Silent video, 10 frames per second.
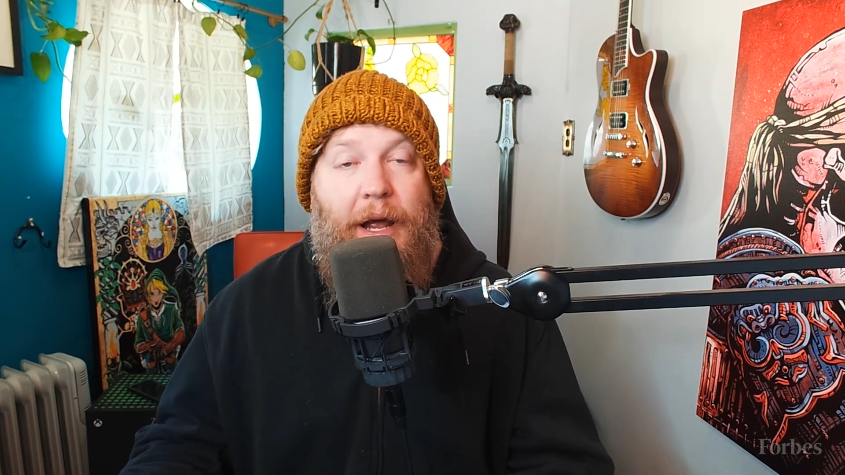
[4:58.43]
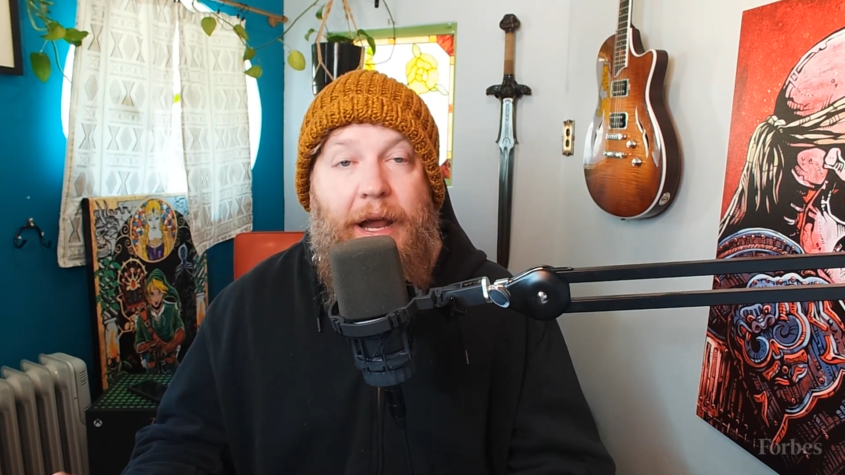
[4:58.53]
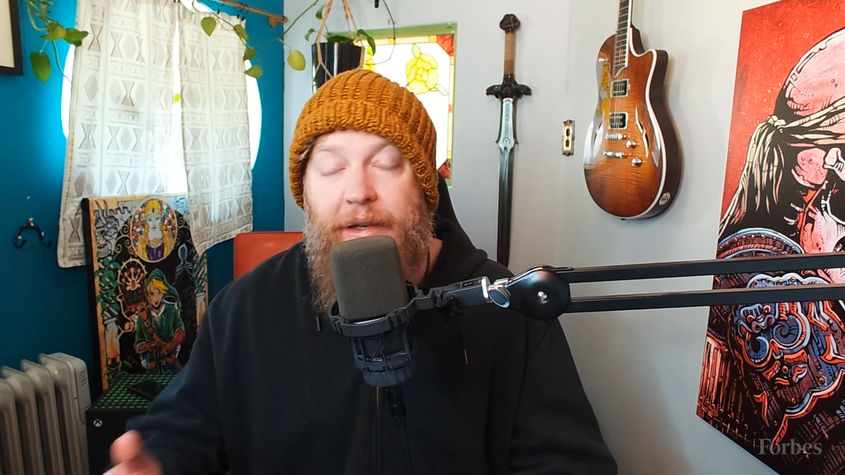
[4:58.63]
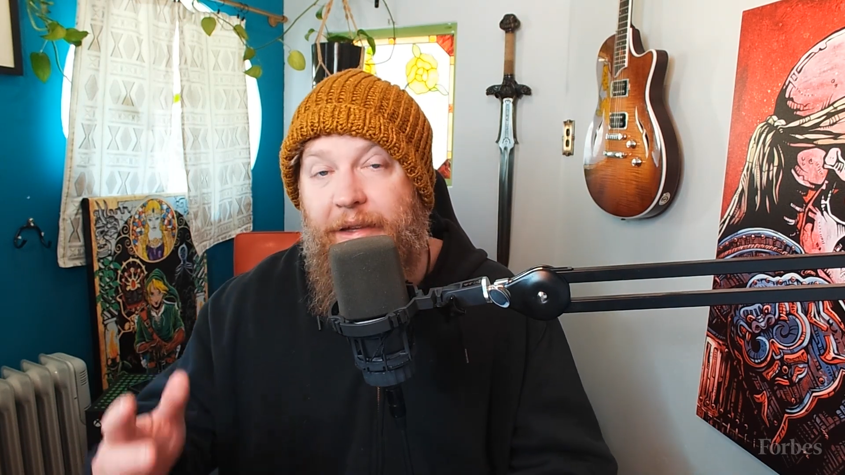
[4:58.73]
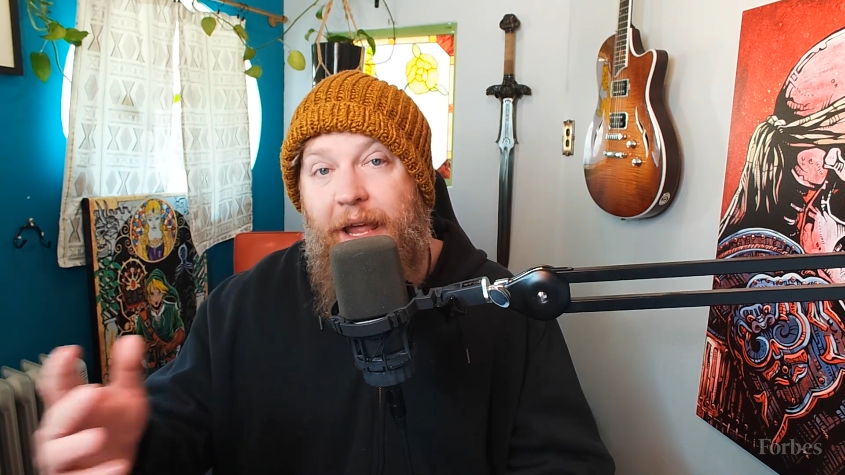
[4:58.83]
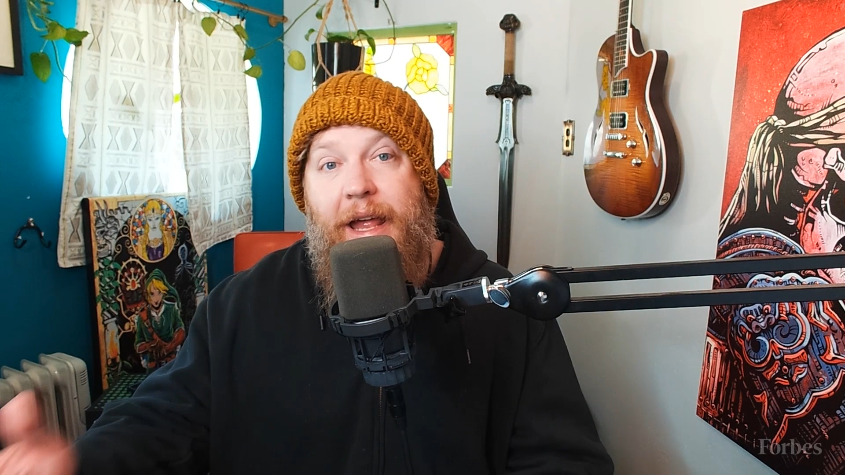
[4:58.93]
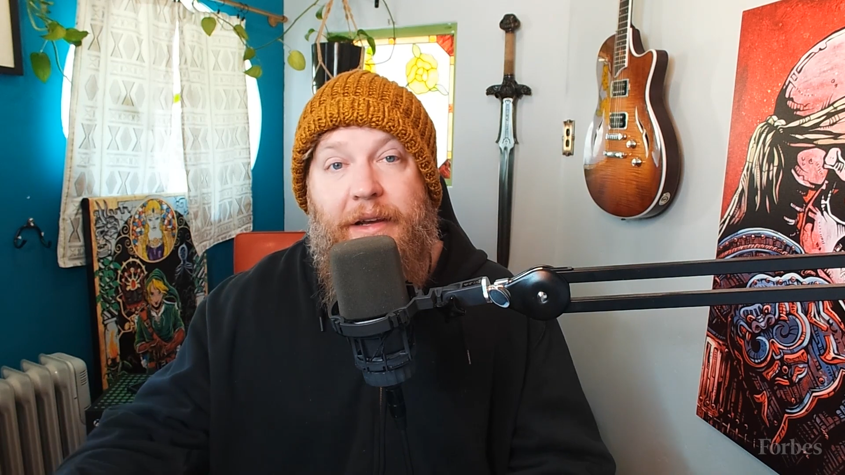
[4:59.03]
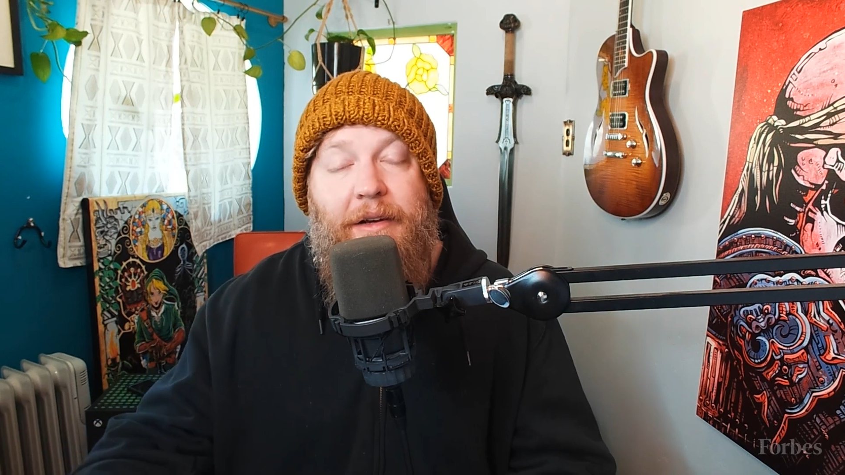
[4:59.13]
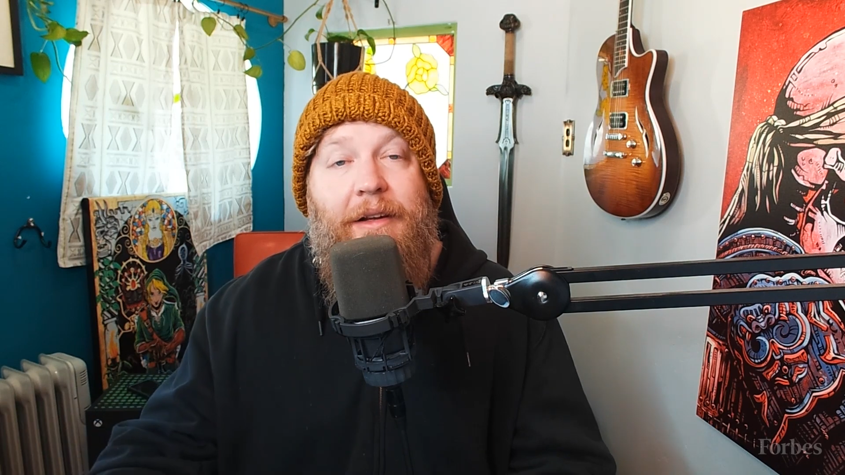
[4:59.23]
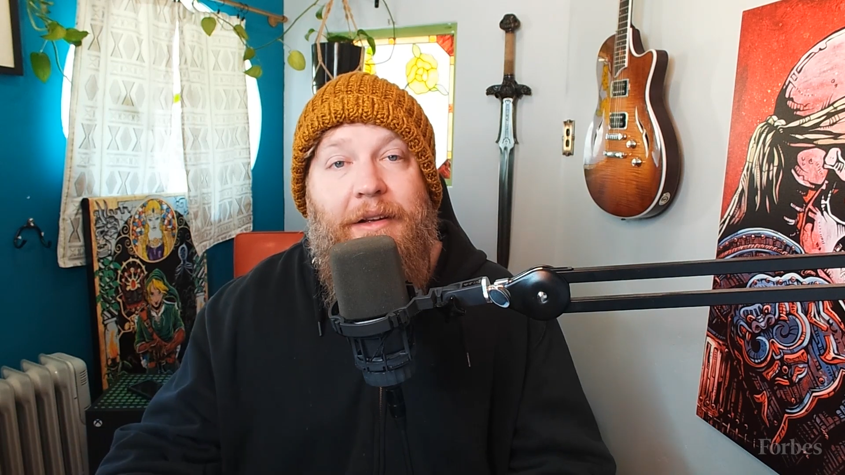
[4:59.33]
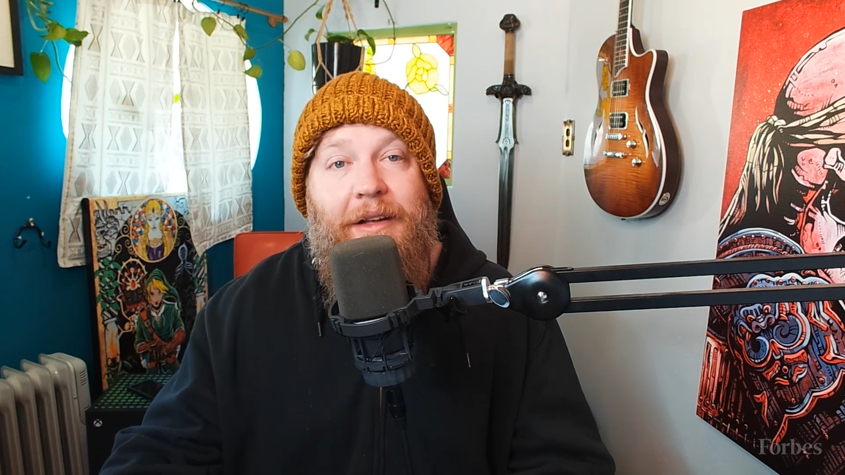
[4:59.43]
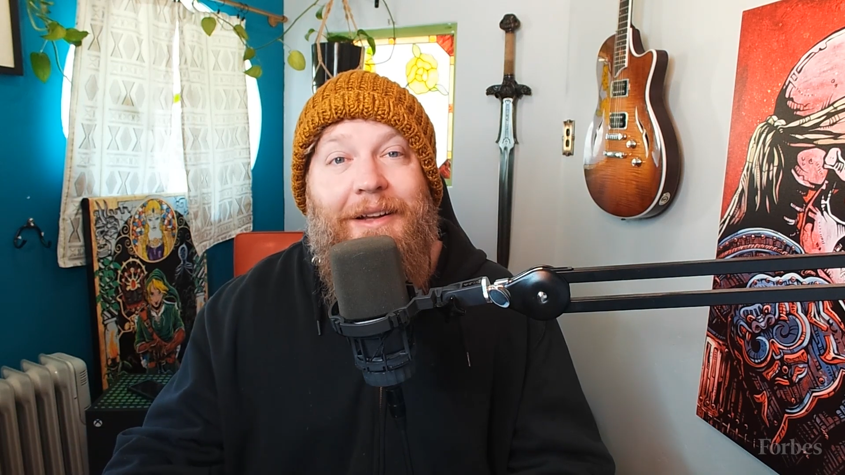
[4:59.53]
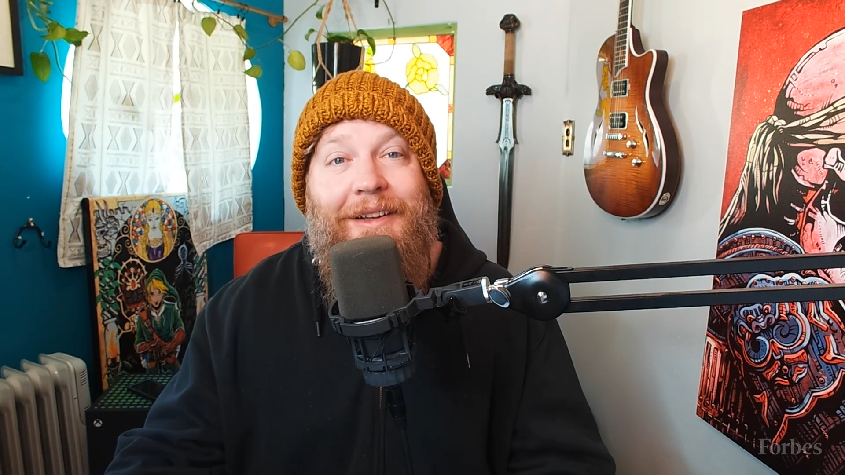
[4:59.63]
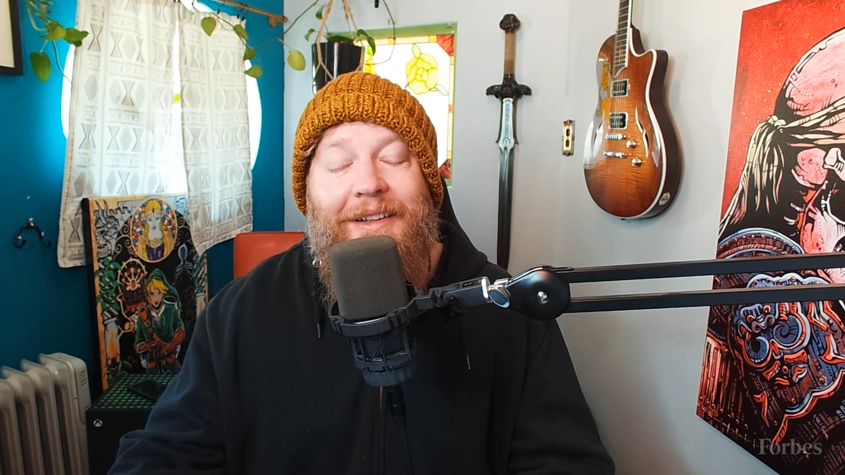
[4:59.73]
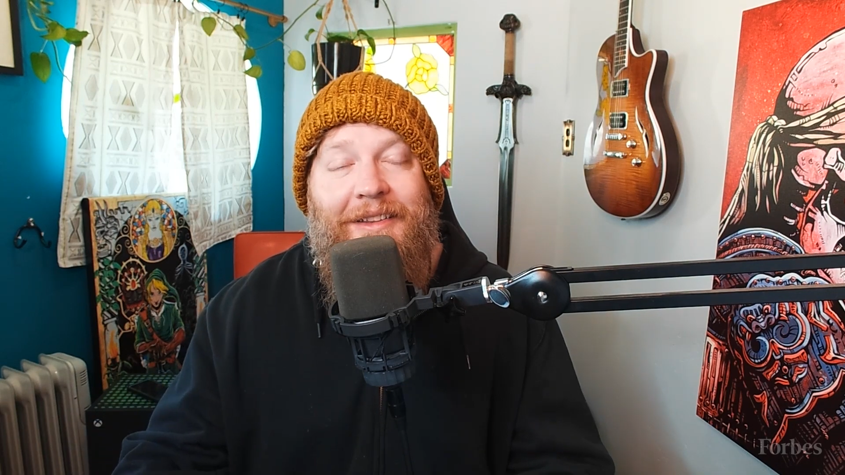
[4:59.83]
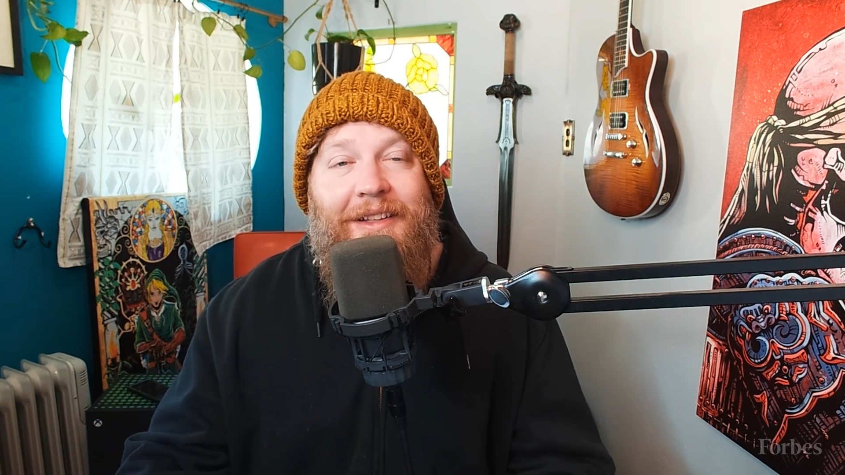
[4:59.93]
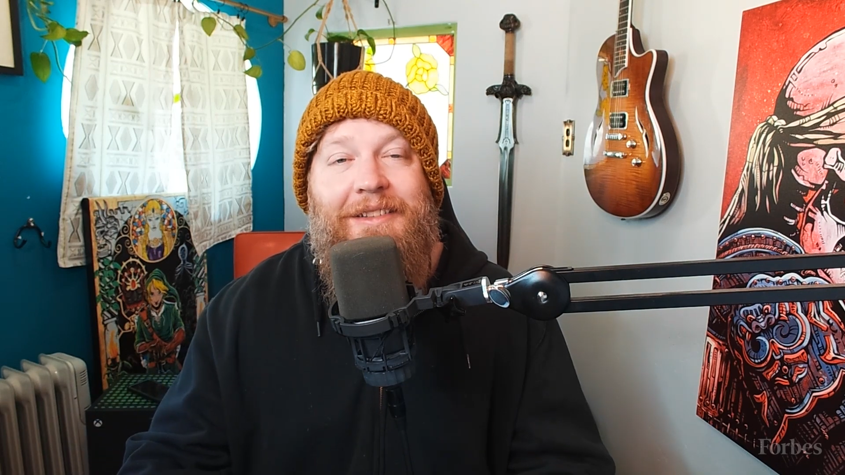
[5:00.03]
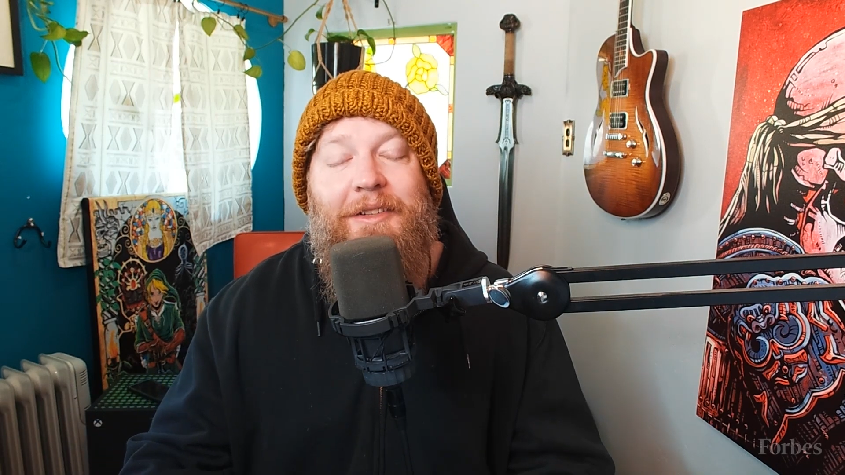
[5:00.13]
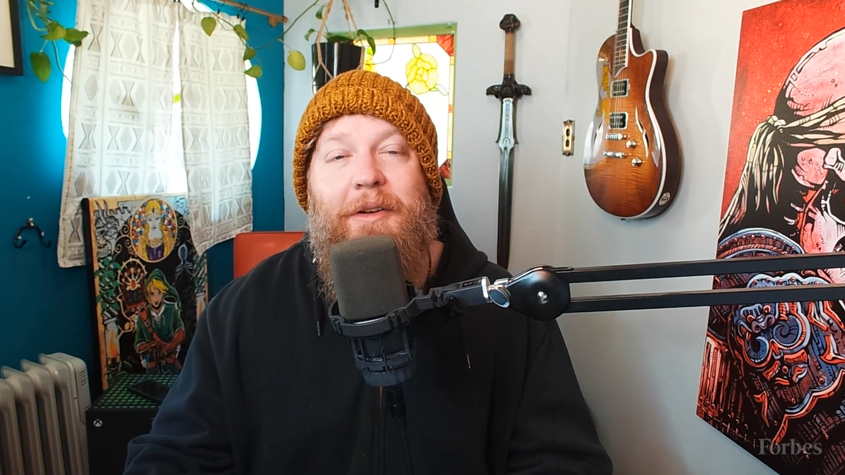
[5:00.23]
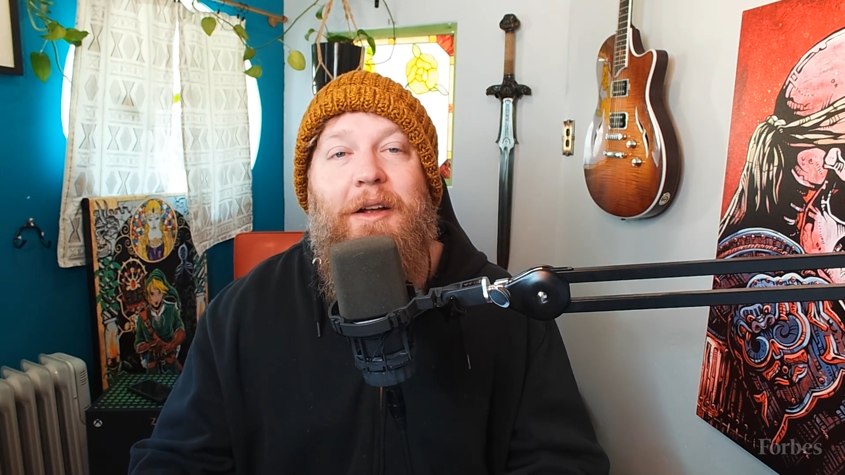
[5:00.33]
And then the
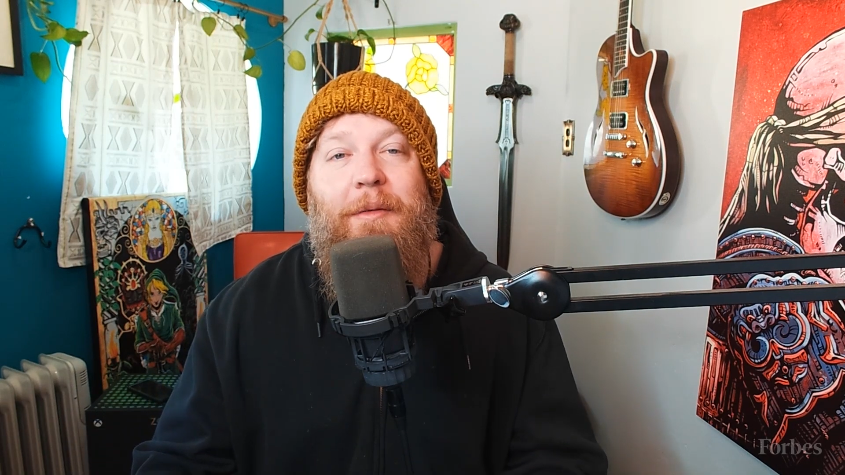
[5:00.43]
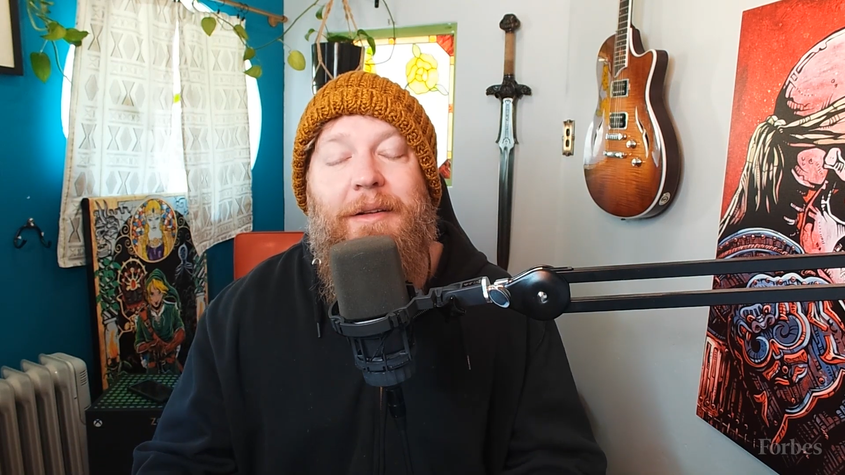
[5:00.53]
studio